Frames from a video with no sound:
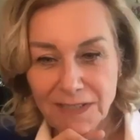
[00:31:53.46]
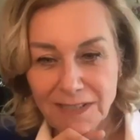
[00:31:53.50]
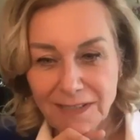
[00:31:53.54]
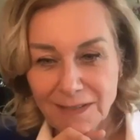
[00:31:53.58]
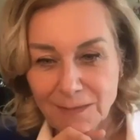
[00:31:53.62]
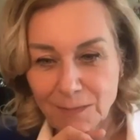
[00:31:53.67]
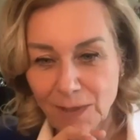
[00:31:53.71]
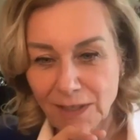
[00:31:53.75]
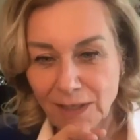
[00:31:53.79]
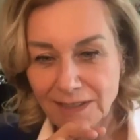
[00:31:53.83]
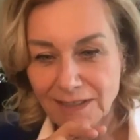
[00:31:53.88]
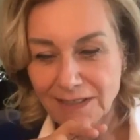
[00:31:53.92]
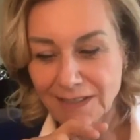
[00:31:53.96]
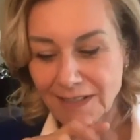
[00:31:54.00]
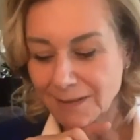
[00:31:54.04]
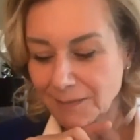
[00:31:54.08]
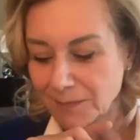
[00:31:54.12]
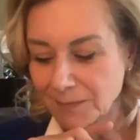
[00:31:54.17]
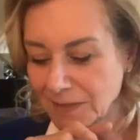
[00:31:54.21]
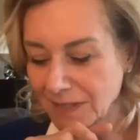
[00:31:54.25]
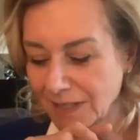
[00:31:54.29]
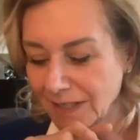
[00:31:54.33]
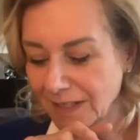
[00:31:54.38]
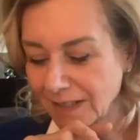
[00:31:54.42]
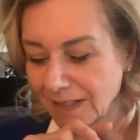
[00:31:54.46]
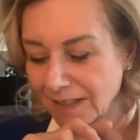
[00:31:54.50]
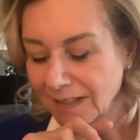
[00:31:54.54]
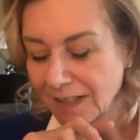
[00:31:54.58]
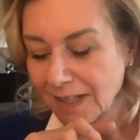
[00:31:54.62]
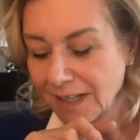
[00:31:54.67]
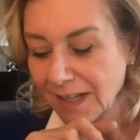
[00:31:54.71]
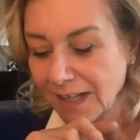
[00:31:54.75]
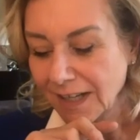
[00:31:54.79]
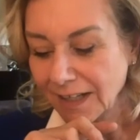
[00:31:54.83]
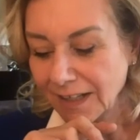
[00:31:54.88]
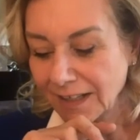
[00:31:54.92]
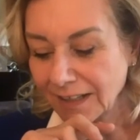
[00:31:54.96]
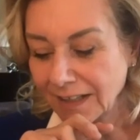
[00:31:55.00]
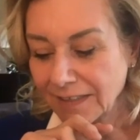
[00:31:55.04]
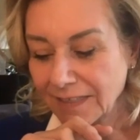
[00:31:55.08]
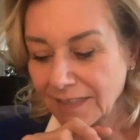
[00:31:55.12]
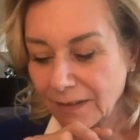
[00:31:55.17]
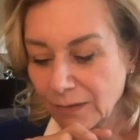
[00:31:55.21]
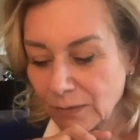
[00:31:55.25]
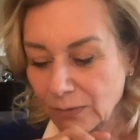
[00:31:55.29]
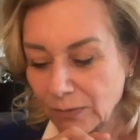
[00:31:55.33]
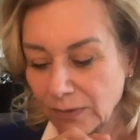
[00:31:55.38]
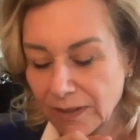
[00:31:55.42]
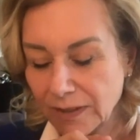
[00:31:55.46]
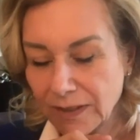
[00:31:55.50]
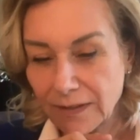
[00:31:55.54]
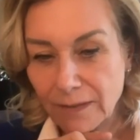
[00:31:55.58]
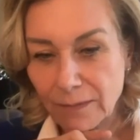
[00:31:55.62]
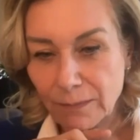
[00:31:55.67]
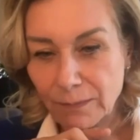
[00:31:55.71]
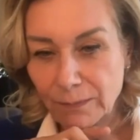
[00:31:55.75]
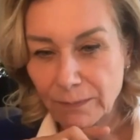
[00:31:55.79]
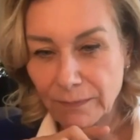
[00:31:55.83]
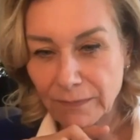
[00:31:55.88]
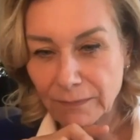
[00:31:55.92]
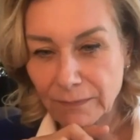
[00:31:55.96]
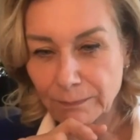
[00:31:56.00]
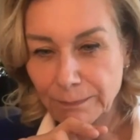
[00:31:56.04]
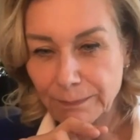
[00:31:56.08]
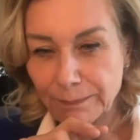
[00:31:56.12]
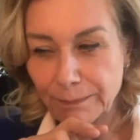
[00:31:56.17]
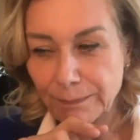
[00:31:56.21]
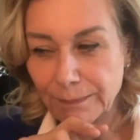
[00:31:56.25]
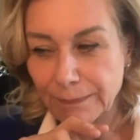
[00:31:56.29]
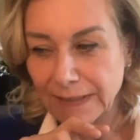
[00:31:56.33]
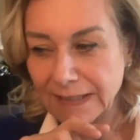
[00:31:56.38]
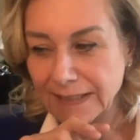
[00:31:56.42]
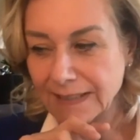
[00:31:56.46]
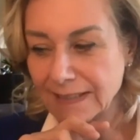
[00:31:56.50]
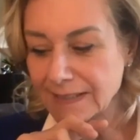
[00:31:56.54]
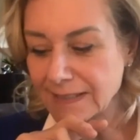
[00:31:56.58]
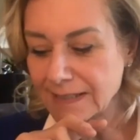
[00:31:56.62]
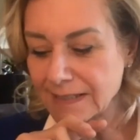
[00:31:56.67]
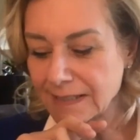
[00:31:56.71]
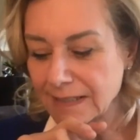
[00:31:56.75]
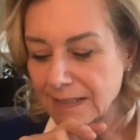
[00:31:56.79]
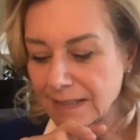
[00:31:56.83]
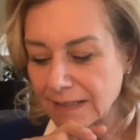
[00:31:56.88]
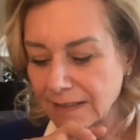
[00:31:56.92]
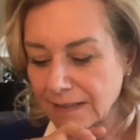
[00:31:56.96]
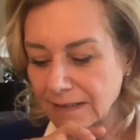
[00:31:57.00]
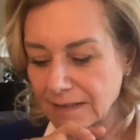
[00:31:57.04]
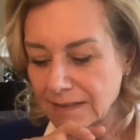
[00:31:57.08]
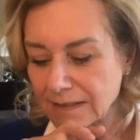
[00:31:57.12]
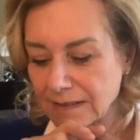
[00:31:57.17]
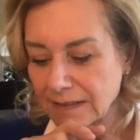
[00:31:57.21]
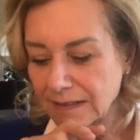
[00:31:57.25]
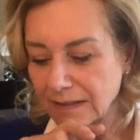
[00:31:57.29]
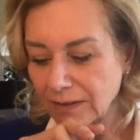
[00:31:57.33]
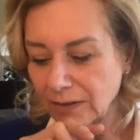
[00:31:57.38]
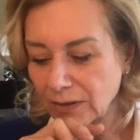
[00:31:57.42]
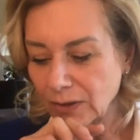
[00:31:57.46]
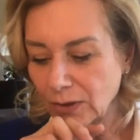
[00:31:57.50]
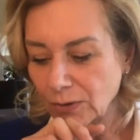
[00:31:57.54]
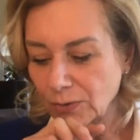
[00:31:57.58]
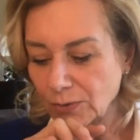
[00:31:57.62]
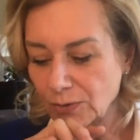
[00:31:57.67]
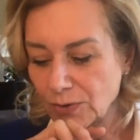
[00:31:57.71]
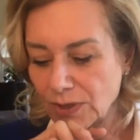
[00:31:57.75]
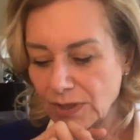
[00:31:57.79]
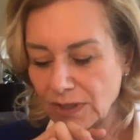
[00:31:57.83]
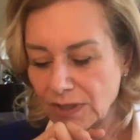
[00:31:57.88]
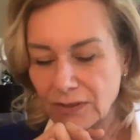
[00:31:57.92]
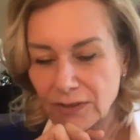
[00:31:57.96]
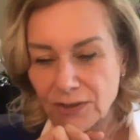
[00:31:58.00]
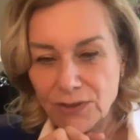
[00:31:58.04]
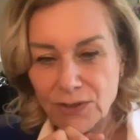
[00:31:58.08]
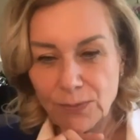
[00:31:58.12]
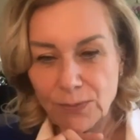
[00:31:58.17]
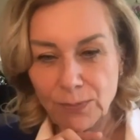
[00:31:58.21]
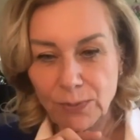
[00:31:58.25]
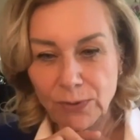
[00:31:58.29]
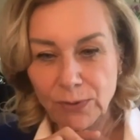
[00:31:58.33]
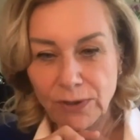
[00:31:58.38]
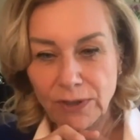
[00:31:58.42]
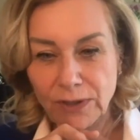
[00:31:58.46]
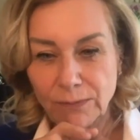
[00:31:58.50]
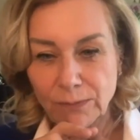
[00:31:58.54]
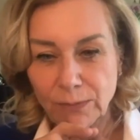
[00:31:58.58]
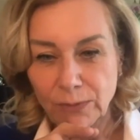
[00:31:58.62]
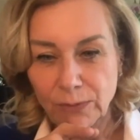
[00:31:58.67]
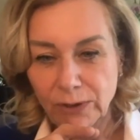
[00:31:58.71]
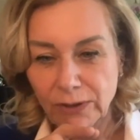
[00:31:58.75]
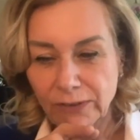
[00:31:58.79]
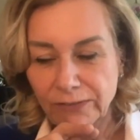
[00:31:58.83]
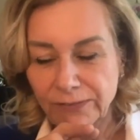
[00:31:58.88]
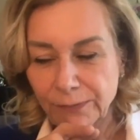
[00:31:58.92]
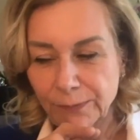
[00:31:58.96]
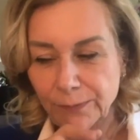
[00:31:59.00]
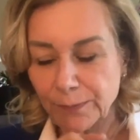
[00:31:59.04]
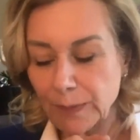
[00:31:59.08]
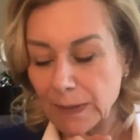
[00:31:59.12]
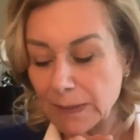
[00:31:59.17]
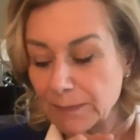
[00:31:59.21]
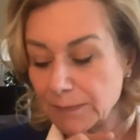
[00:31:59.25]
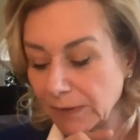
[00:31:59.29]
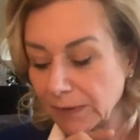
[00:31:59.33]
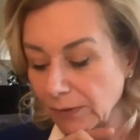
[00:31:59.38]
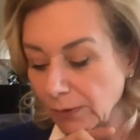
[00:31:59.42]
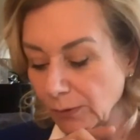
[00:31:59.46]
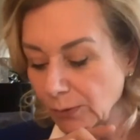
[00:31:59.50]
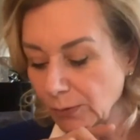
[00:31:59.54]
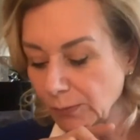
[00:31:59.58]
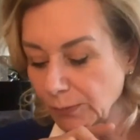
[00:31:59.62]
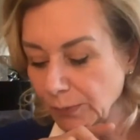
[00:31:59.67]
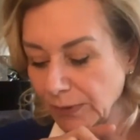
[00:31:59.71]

small steps. Yeah. yeah. And I think one of the biggest things in coaching are supported more people. Oprah